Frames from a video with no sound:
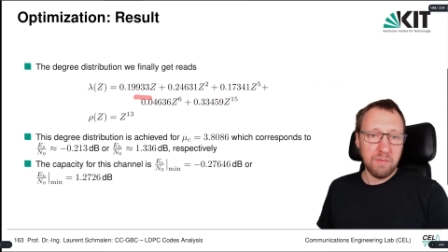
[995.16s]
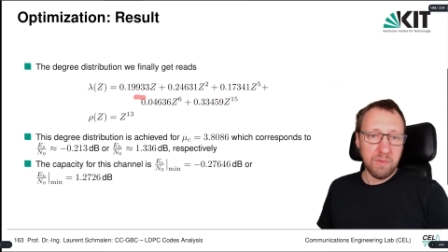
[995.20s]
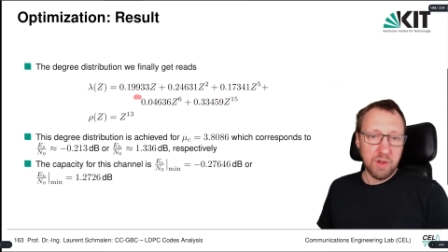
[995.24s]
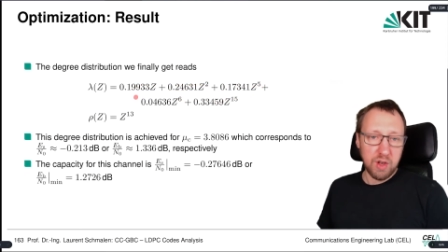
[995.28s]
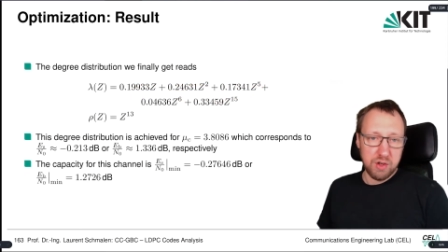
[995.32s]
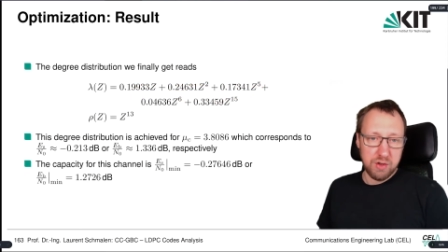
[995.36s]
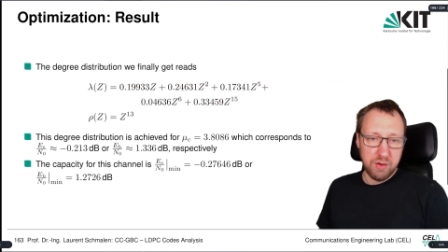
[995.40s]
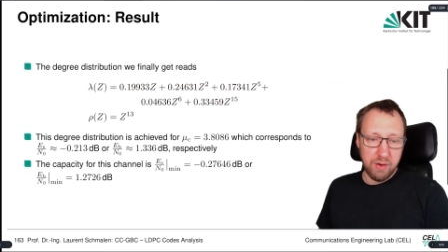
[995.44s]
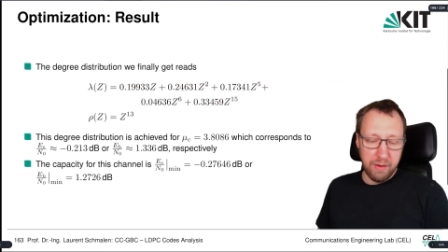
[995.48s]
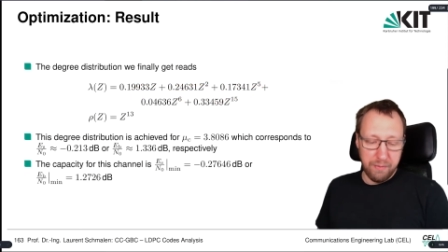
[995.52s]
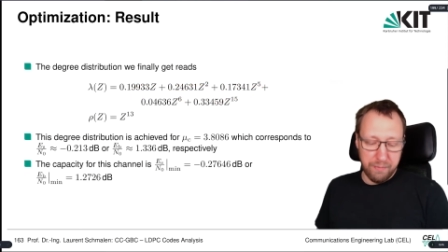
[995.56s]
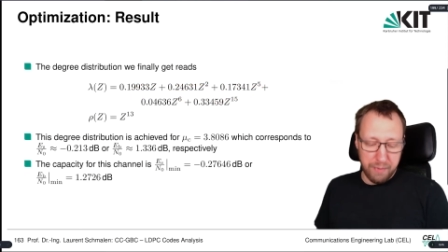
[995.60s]

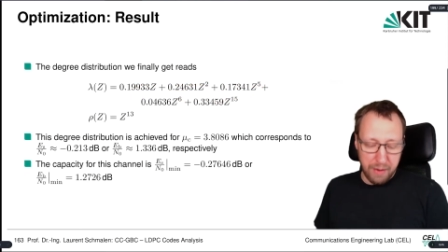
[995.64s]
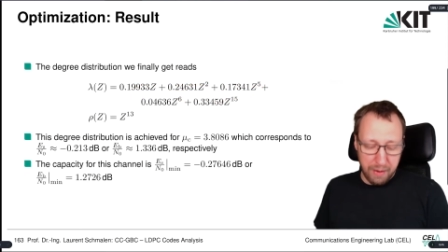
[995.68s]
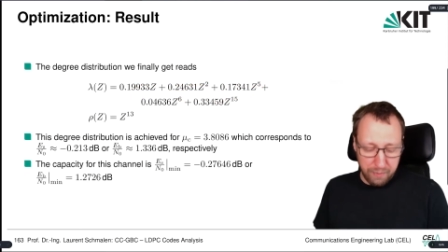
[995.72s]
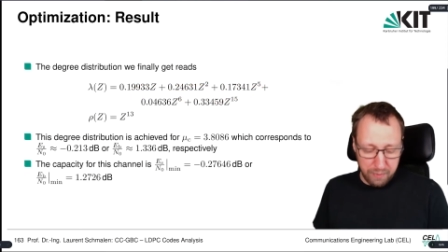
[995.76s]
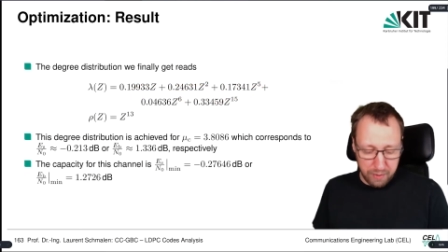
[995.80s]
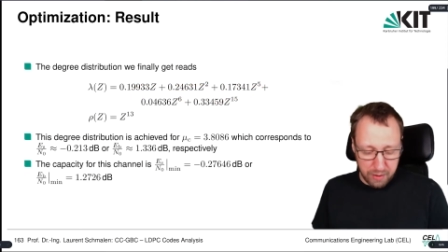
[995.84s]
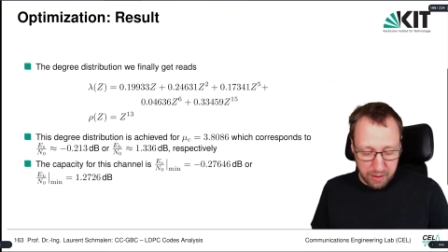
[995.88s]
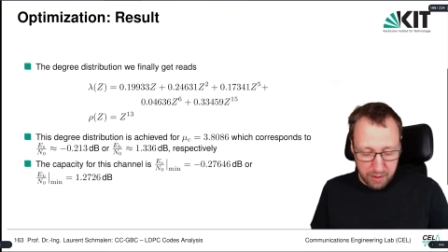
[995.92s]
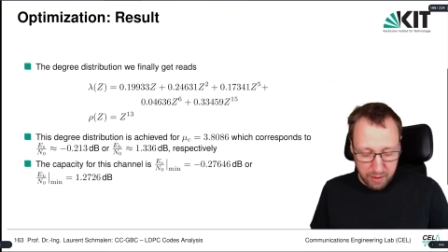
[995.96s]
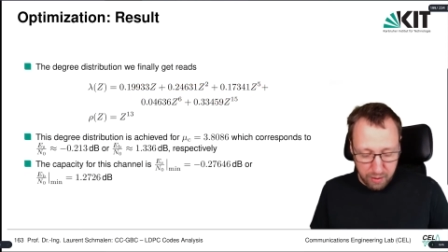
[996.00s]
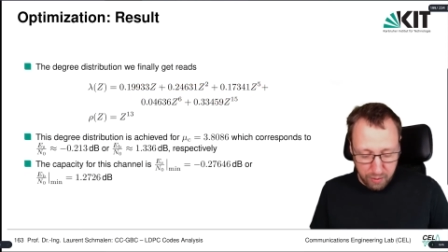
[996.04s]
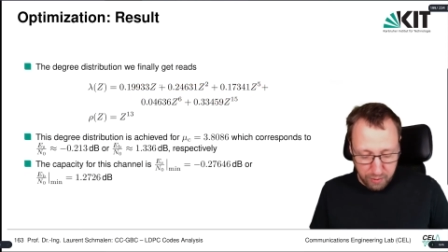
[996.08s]
The
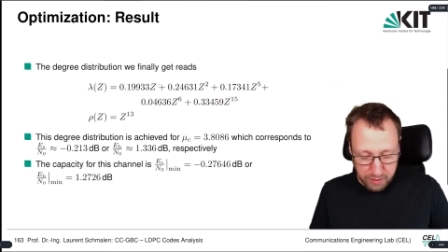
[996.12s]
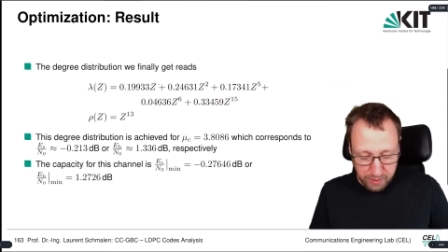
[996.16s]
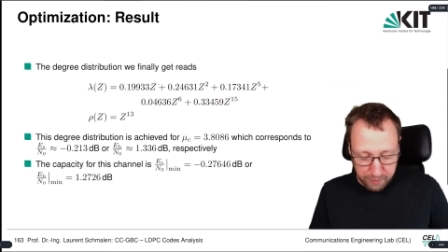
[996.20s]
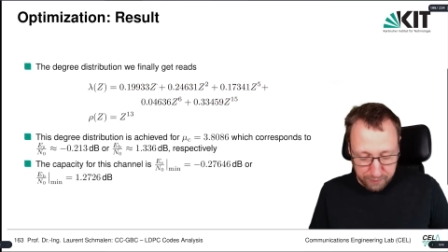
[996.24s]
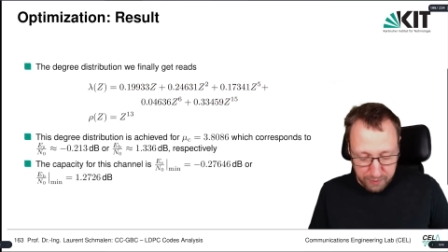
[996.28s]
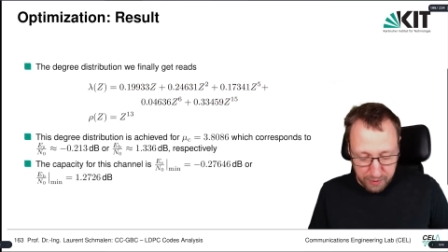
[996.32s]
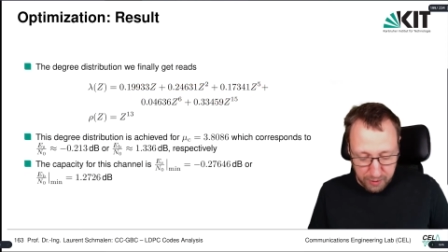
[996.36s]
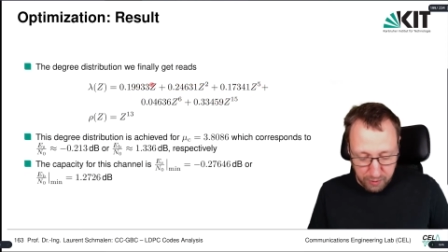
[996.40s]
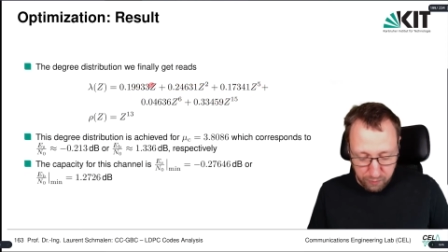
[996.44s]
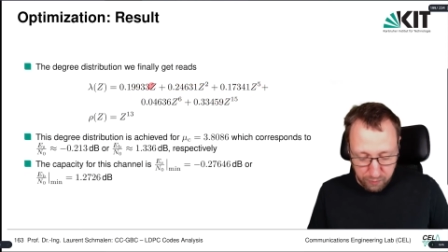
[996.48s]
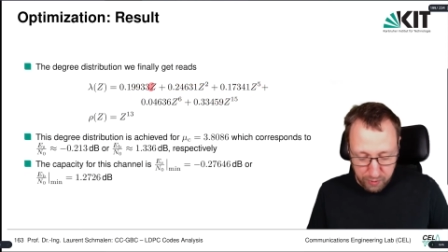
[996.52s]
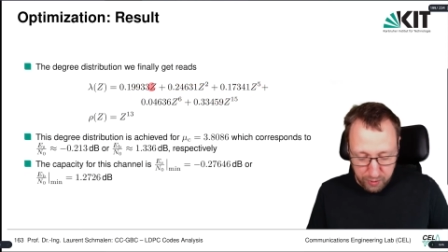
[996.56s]
variable nodes of
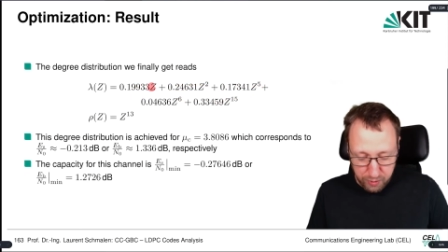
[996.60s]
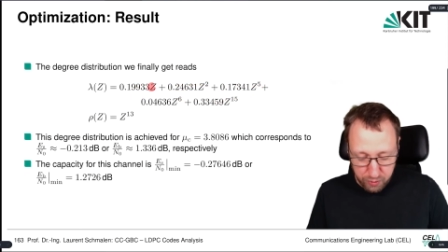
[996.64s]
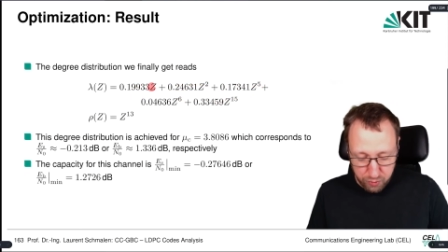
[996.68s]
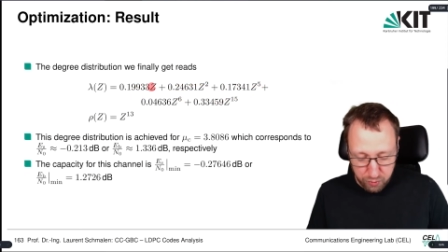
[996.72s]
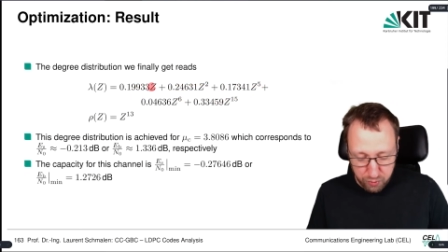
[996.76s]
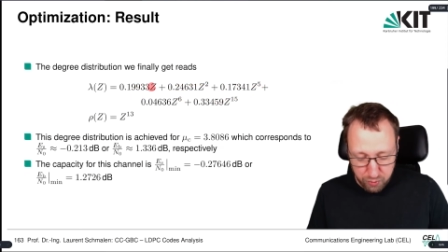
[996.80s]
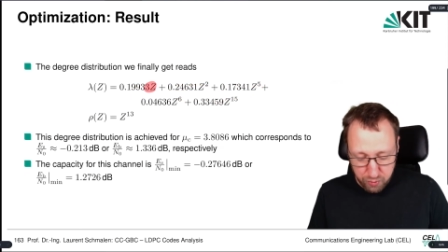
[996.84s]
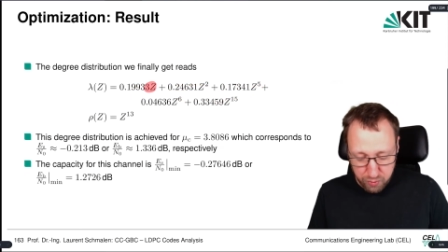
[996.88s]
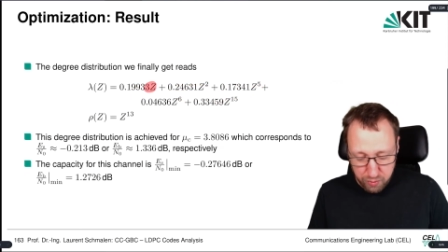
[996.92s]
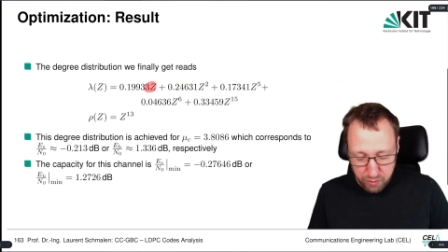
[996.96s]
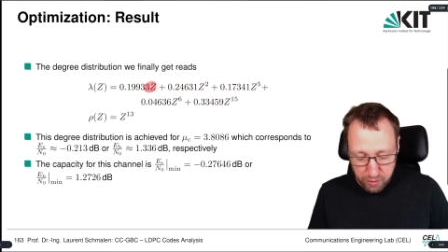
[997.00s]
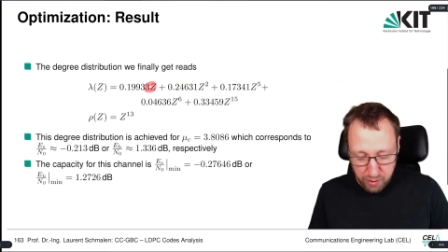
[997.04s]
degree
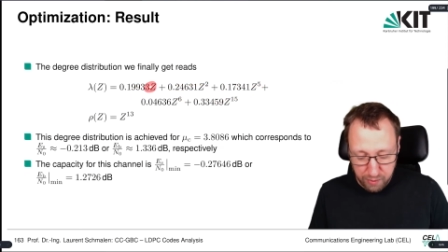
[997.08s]
2,